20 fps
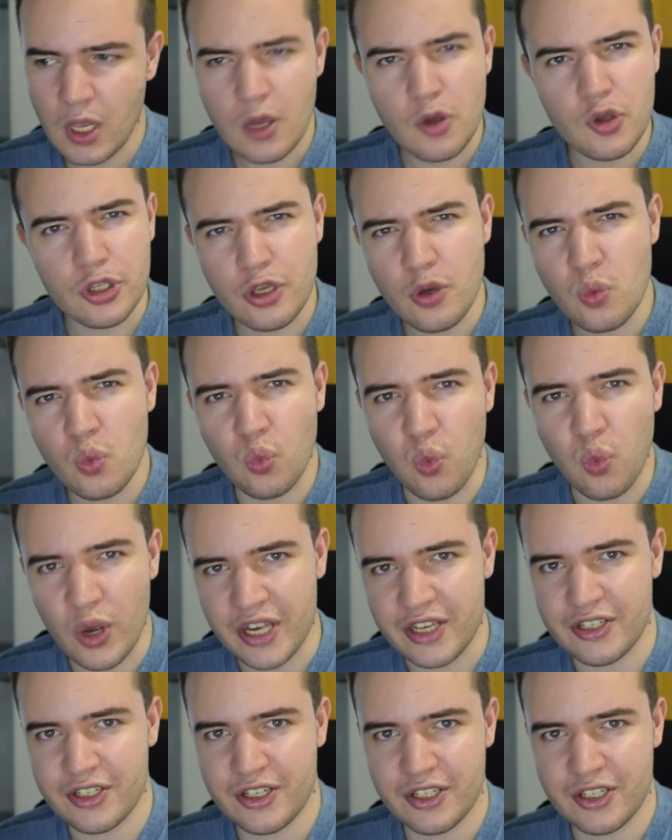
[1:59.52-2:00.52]
You
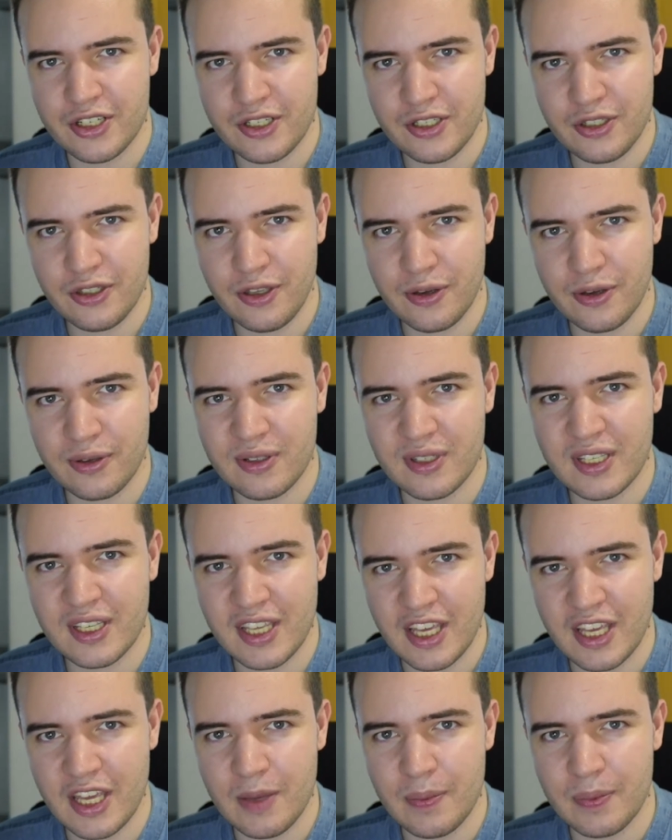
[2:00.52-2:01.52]
wish you could
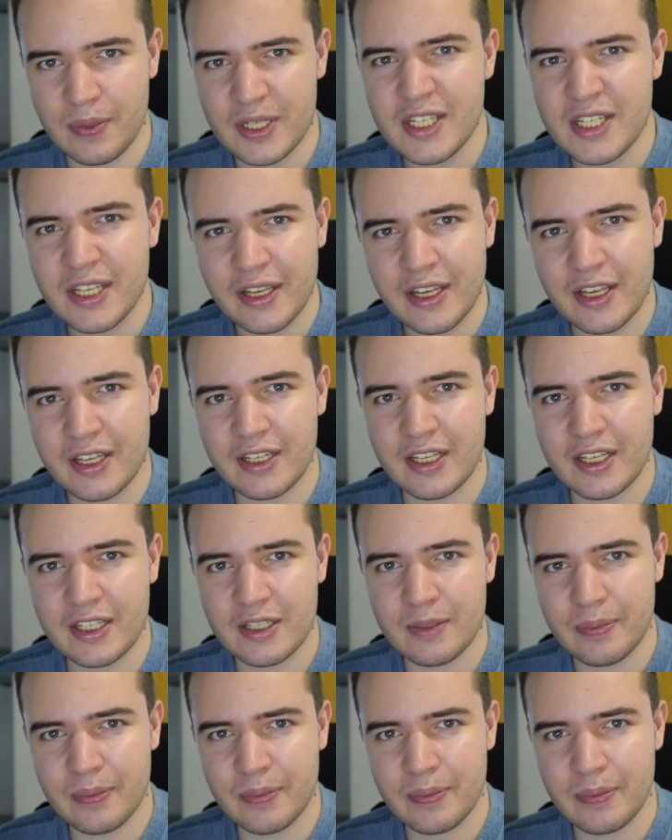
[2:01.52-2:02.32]
keep turning the